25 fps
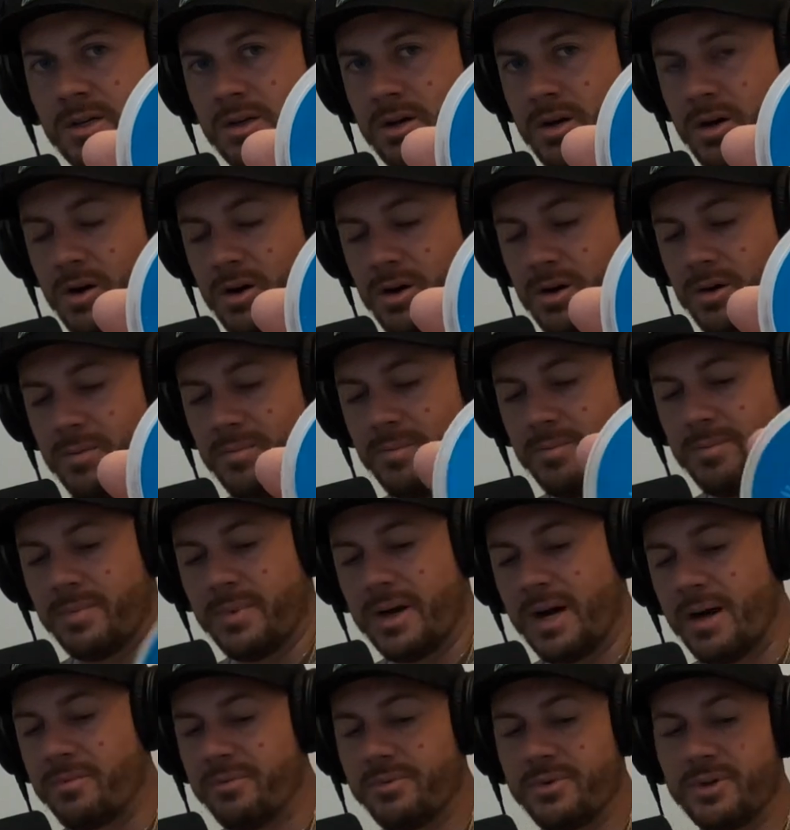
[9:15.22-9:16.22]

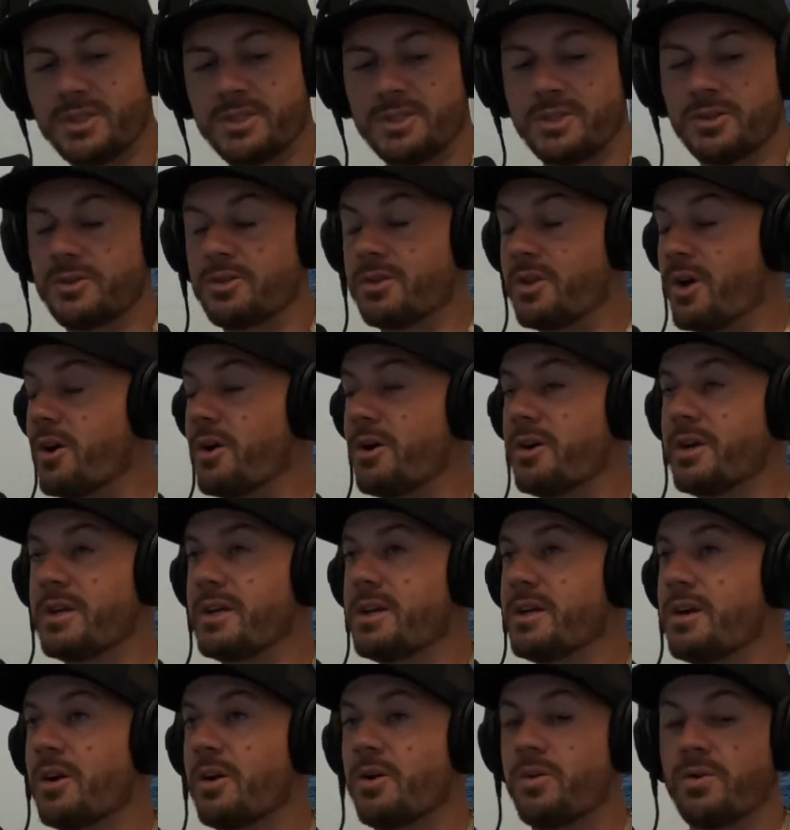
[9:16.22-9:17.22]
I'm fishing
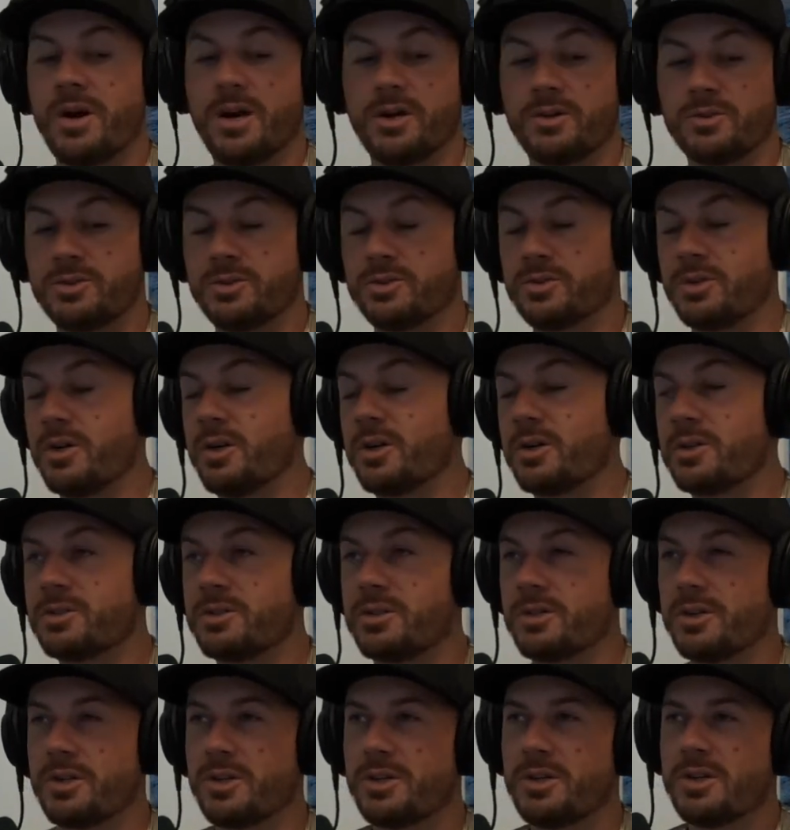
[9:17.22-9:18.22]
30 around
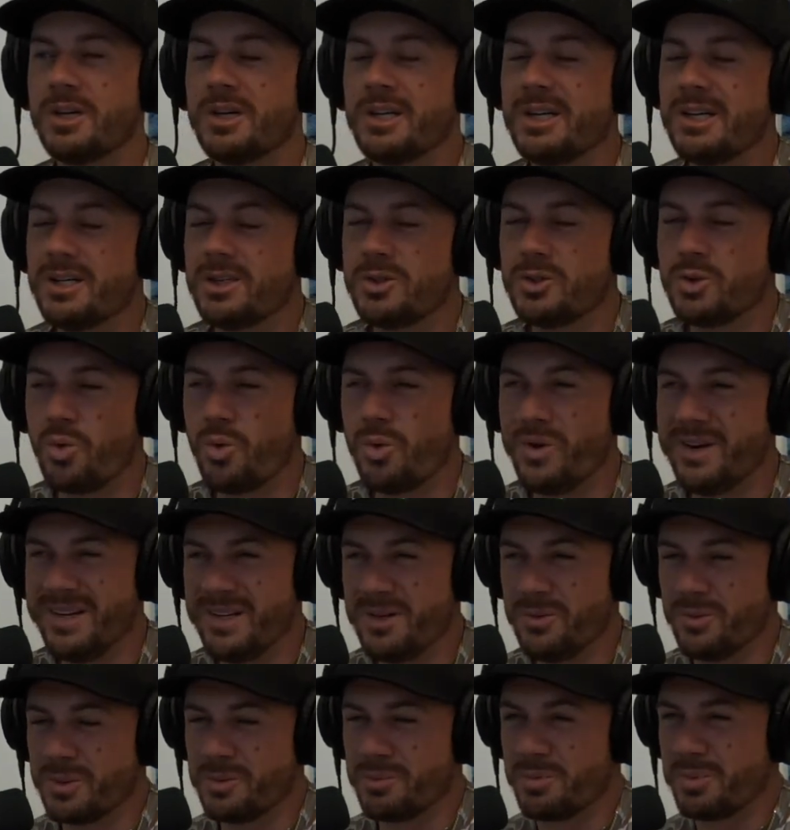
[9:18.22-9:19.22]
structure.
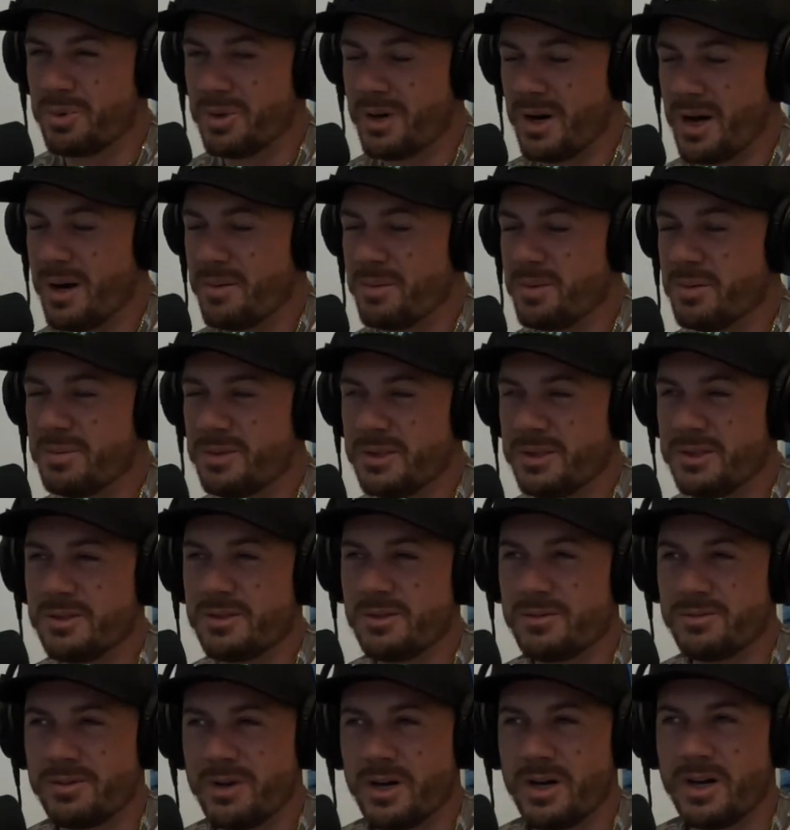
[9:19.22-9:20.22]
20 would probably
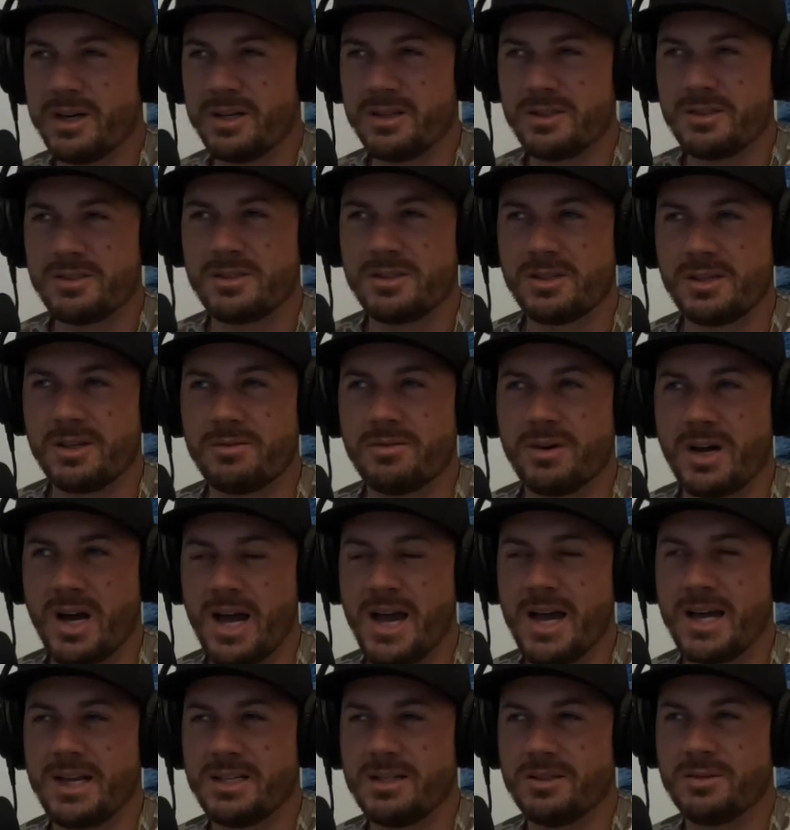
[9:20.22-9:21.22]
suffice if I
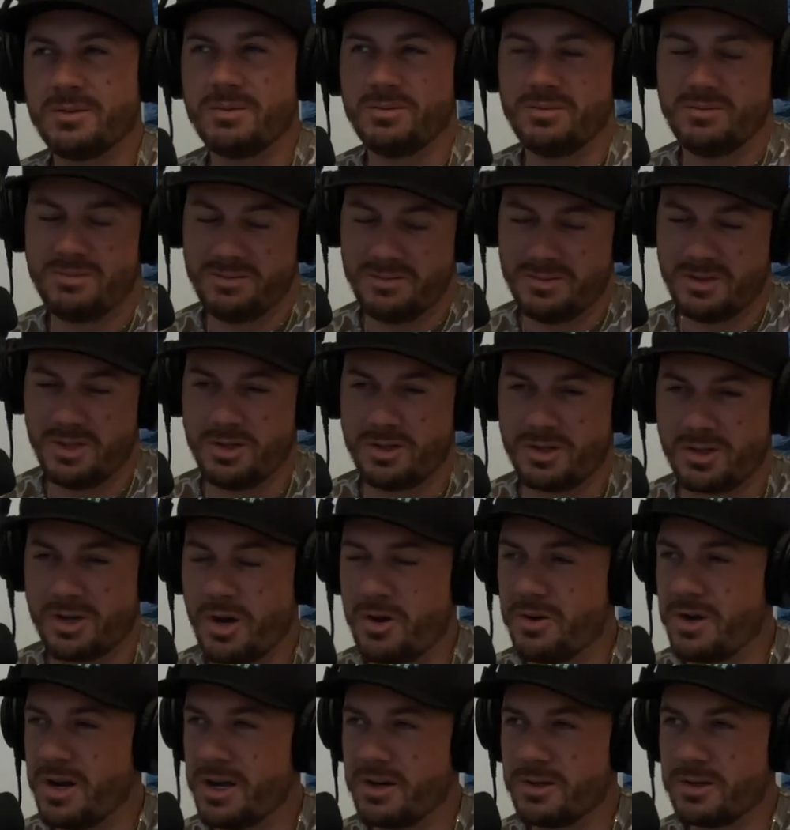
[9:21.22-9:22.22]
had to
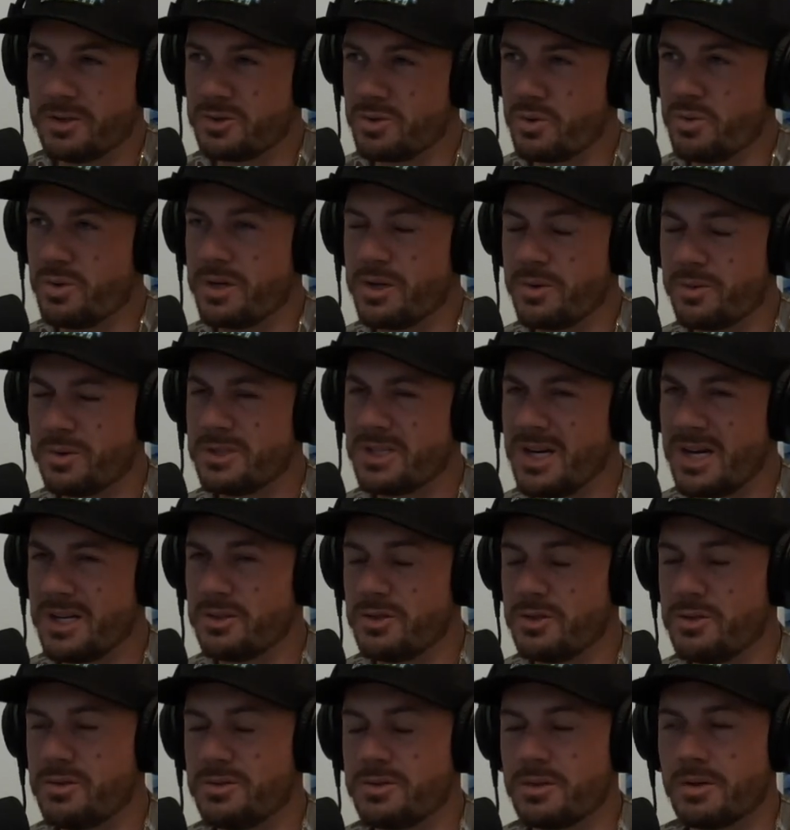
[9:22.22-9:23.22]
go down to 20, which I
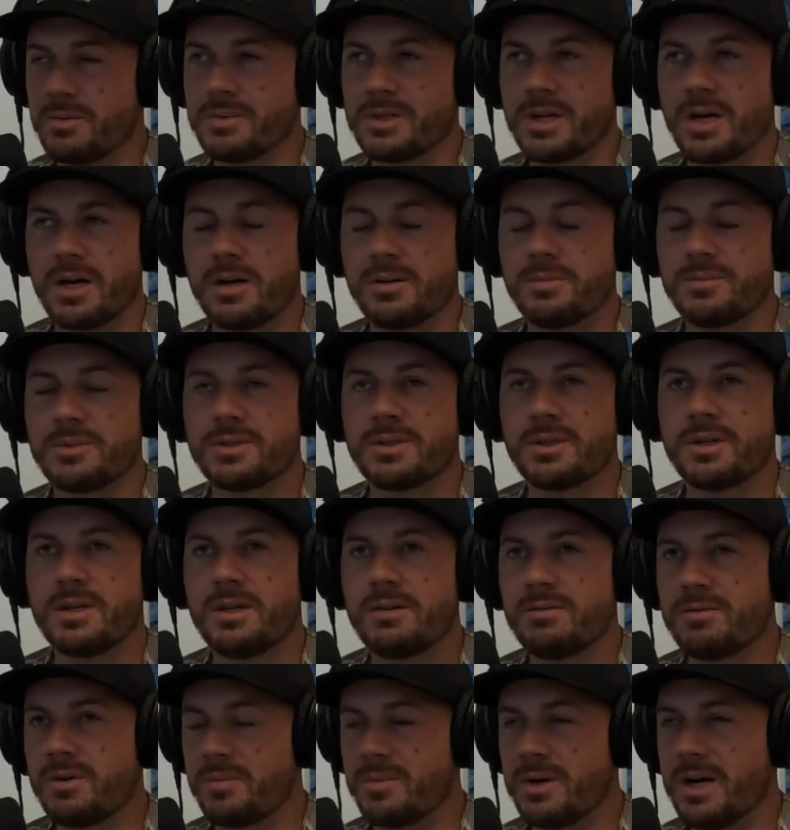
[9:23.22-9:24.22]
do sometimes
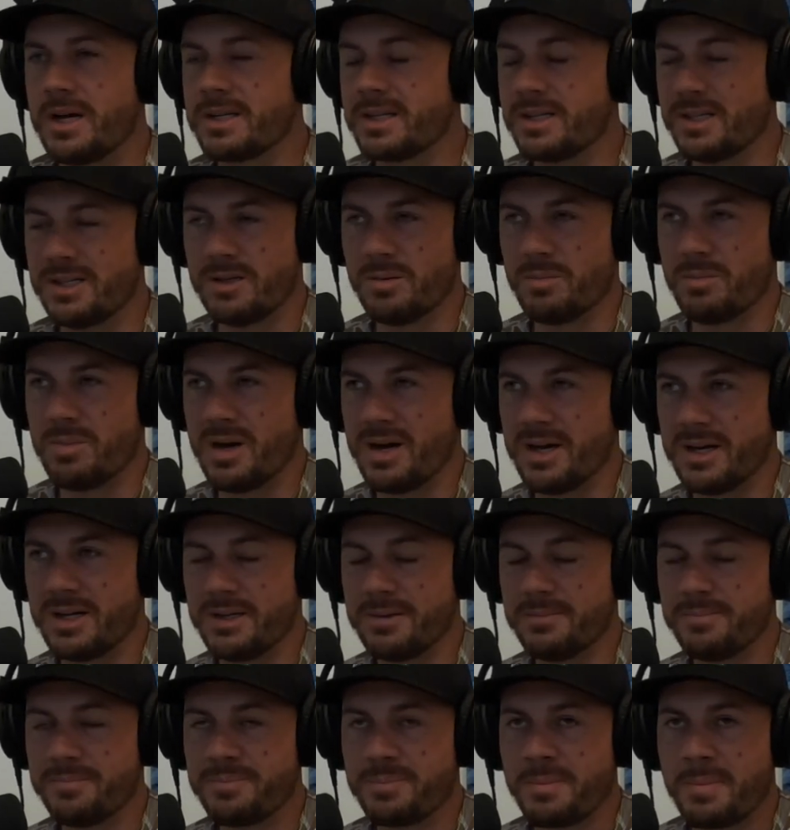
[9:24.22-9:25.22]
if I'm not getting a
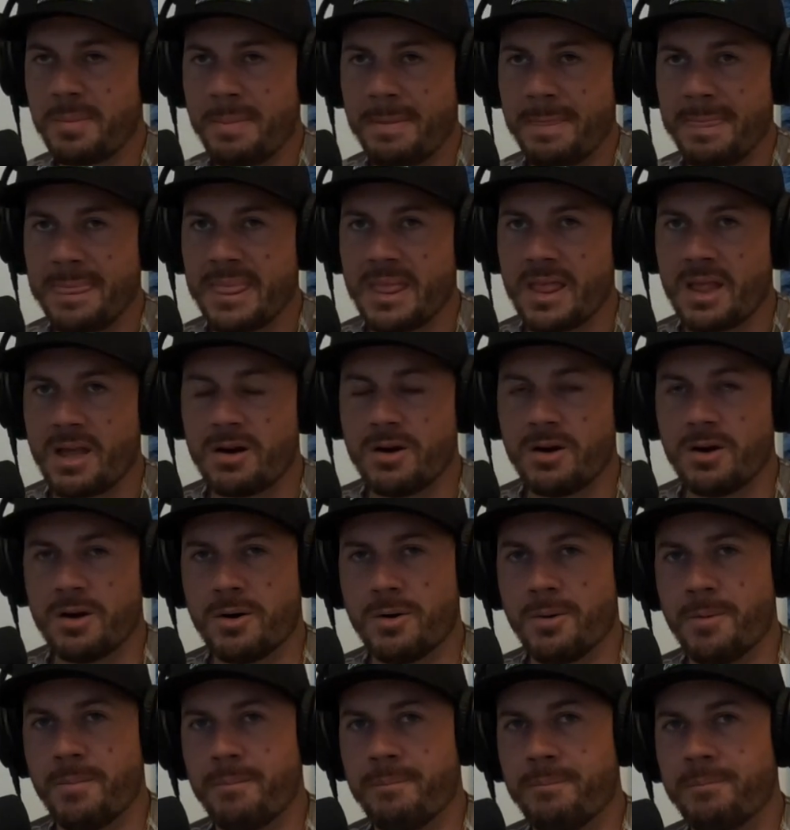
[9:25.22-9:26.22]
bite.
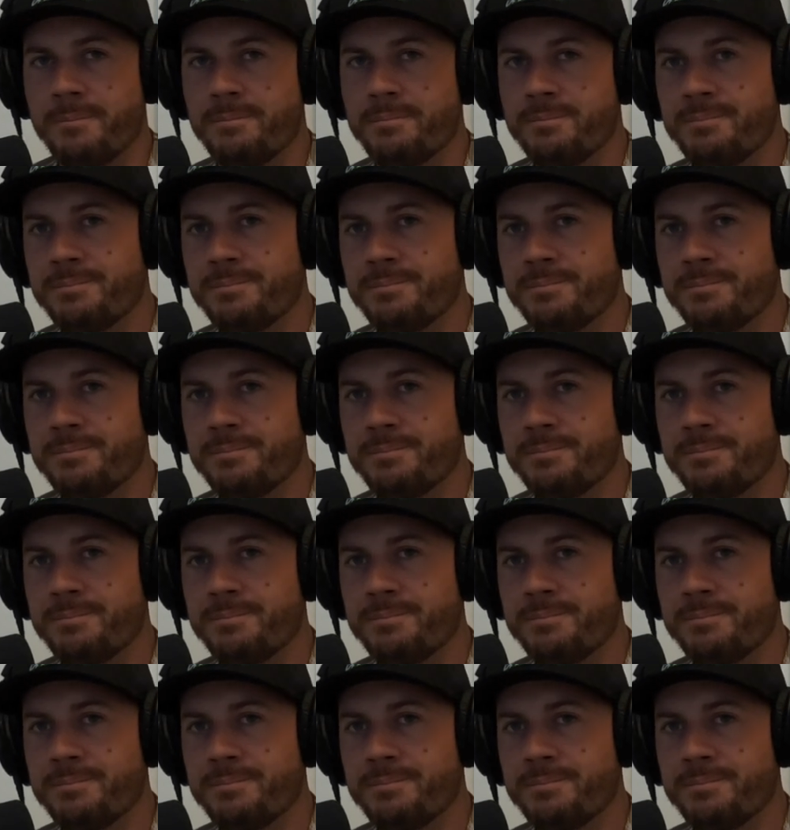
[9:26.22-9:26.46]
20